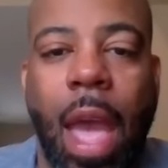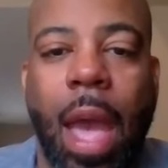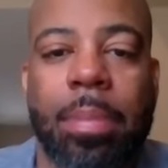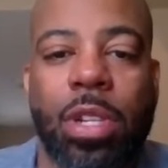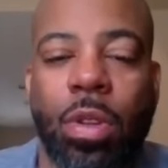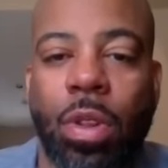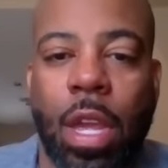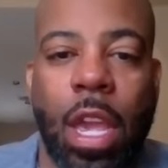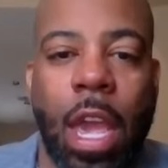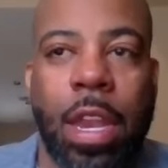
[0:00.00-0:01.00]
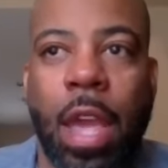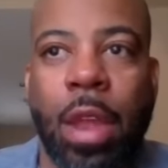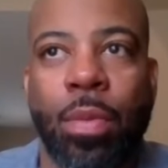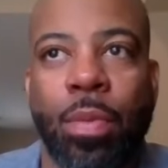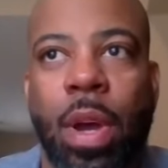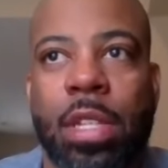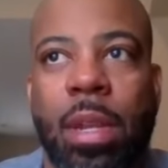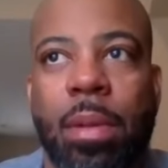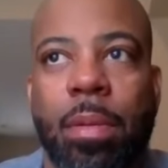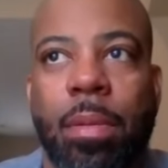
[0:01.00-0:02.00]
Absolutely. And it
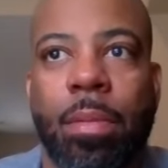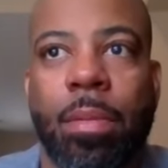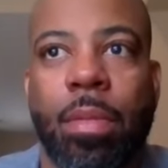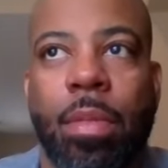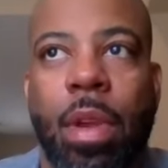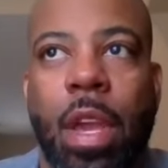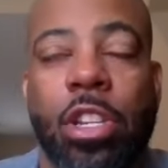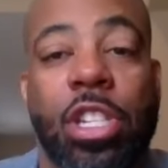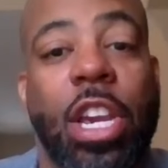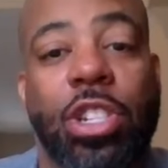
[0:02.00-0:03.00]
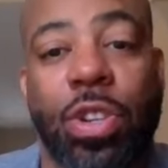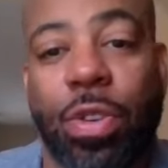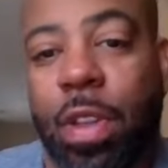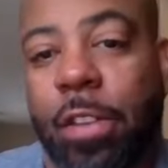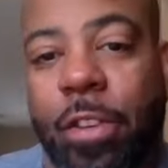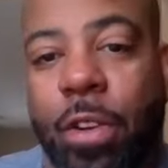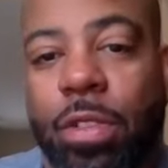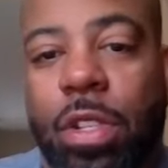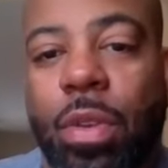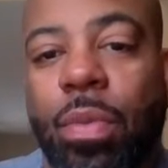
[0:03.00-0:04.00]
wasn't intentional at
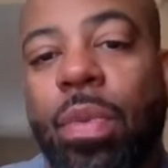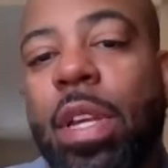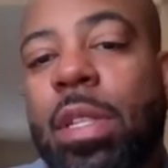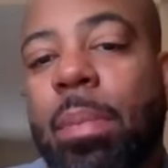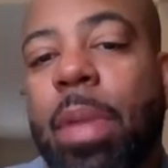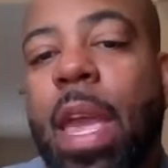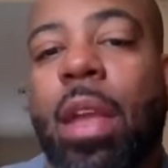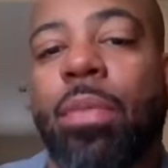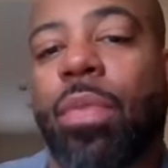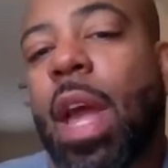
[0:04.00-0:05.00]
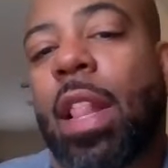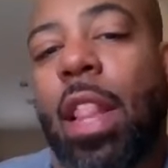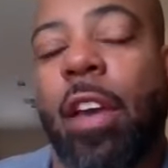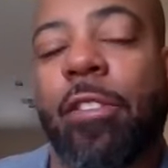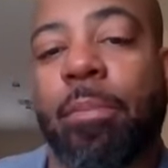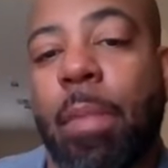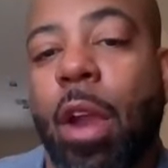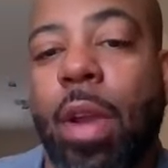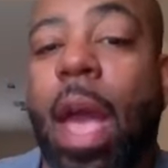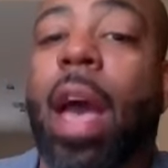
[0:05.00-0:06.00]
first. The reason being, when I left
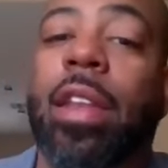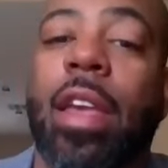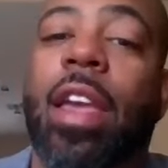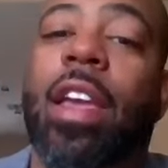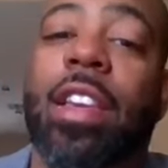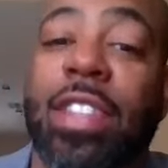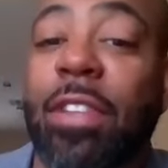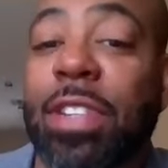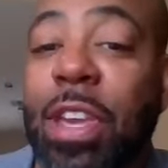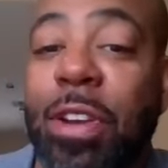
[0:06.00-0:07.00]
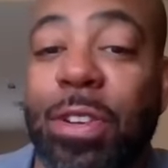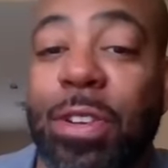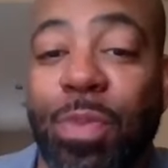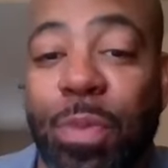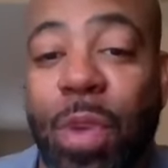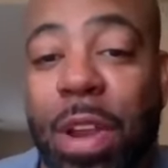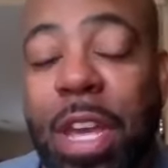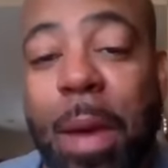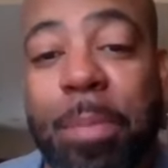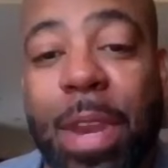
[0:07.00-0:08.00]
Marriott, 17 years with one
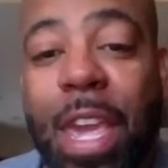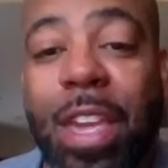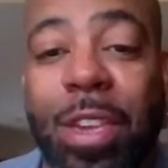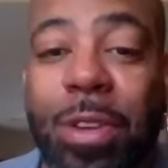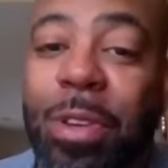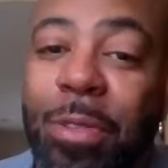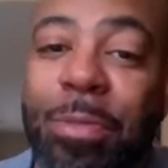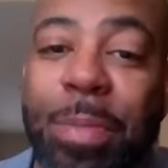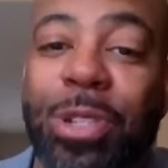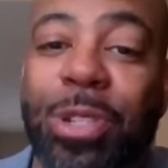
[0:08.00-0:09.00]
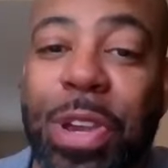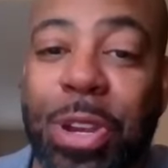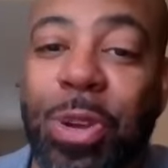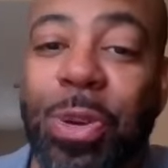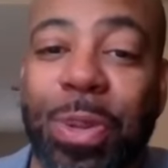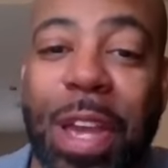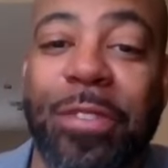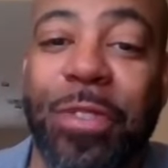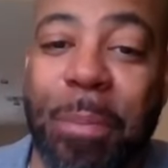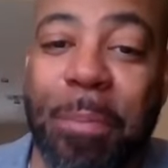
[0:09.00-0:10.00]
company, you've been drinking the
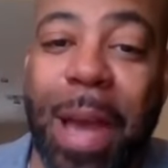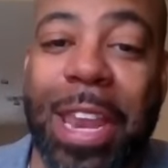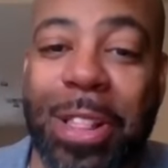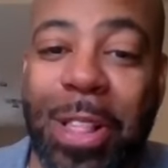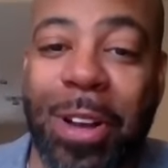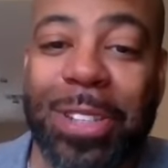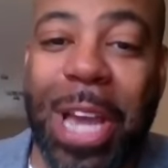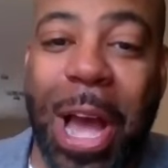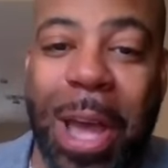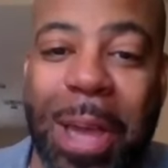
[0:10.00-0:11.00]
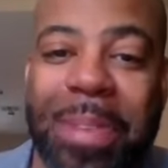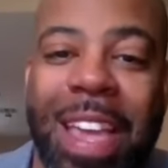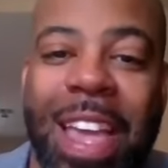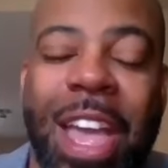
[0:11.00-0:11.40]
Kool-Aid for a mighty long time.